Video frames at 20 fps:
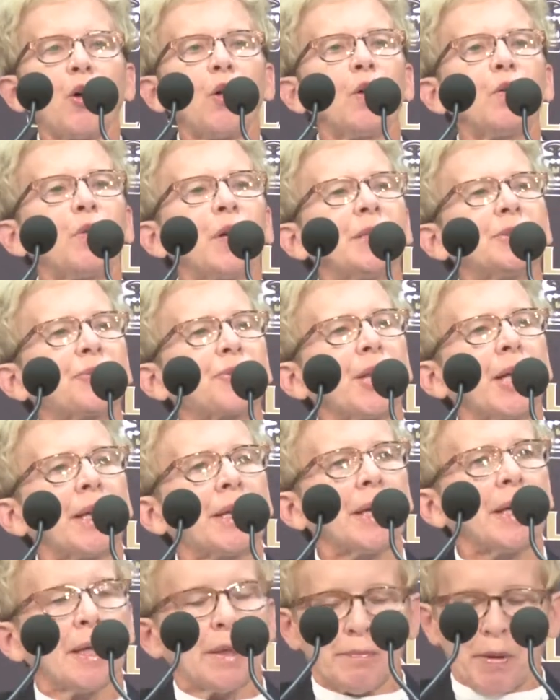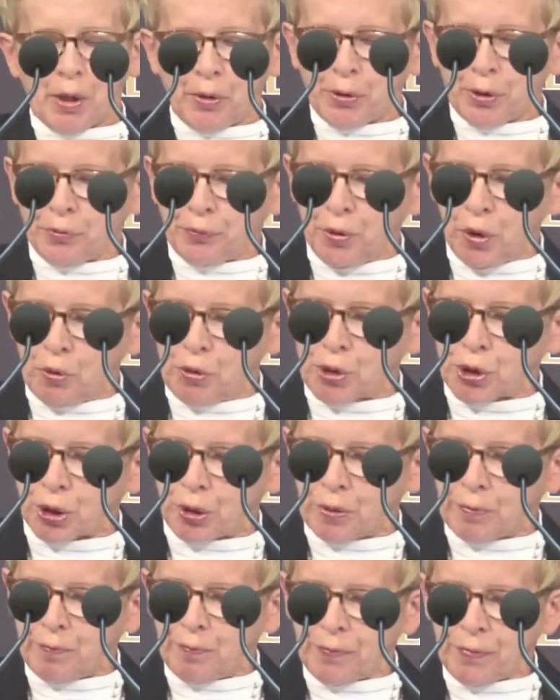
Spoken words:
always thinking about the future